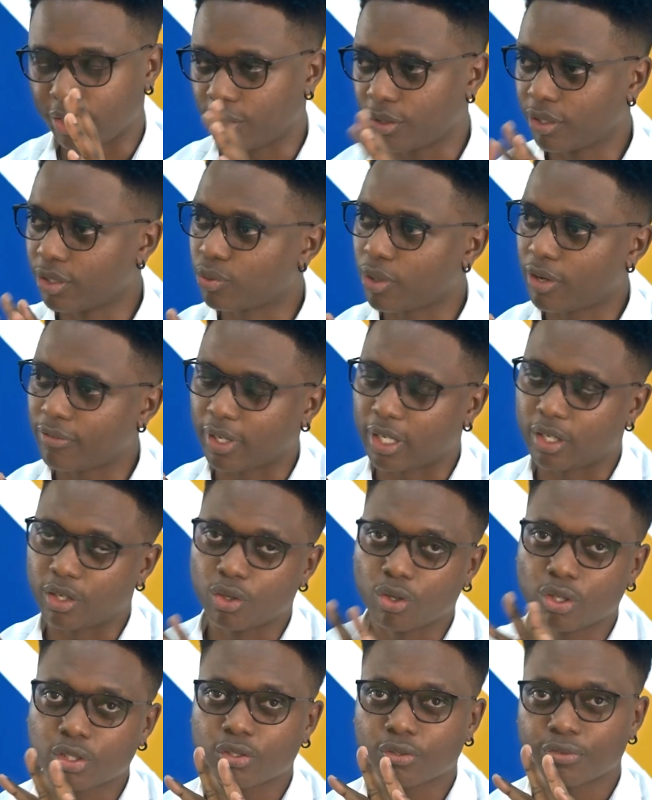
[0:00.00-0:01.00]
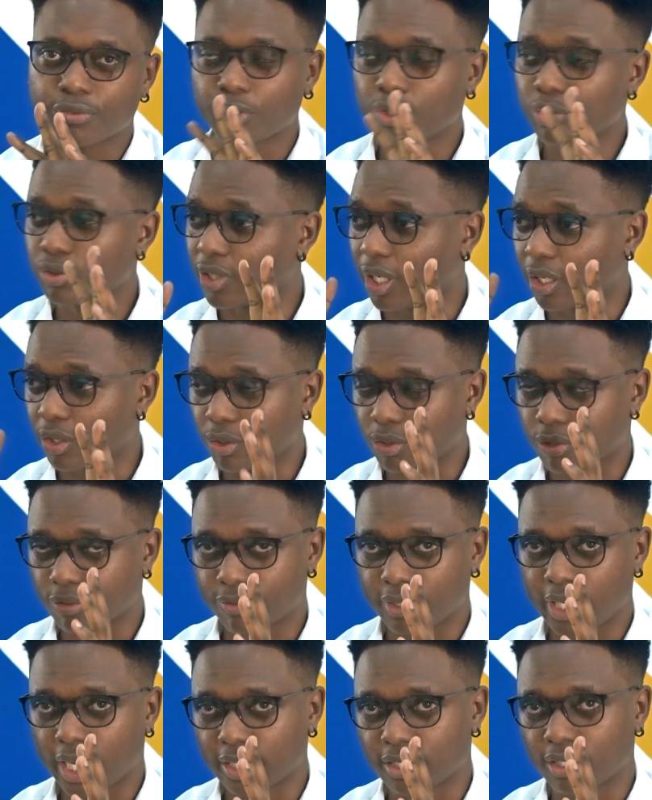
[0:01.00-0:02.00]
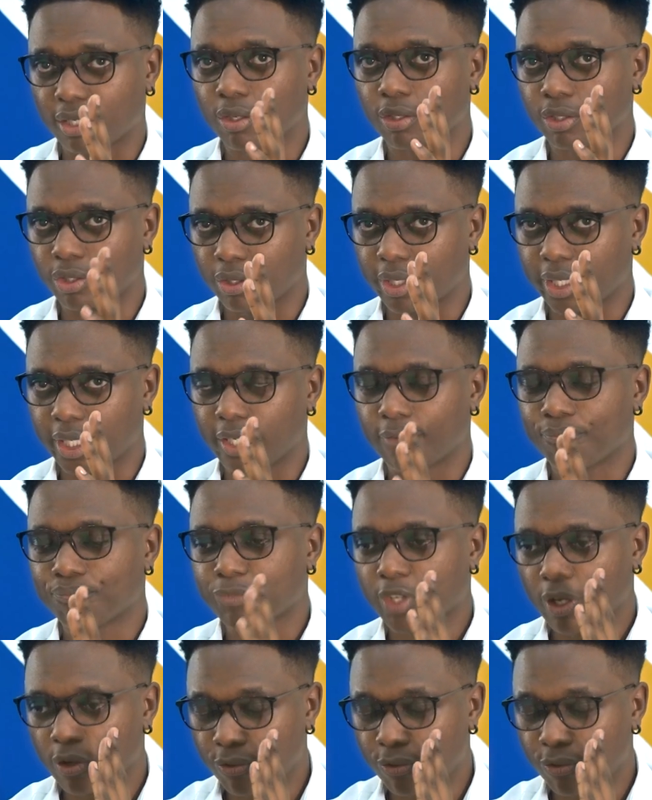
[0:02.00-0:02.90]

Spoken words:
You're going to have a lot of news, a lot of data on your head.